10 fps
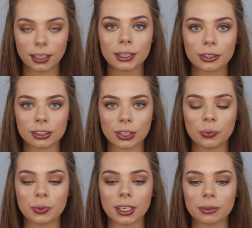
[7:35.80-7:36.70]
It looks so
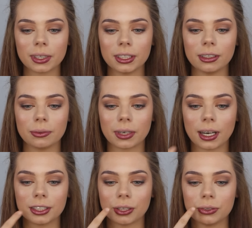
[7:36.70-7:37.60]
weird when
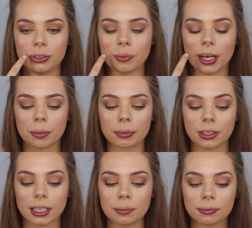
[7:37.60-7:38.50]
I don't do my upper
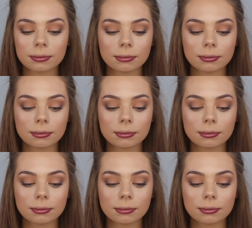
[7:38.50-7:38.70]
lip.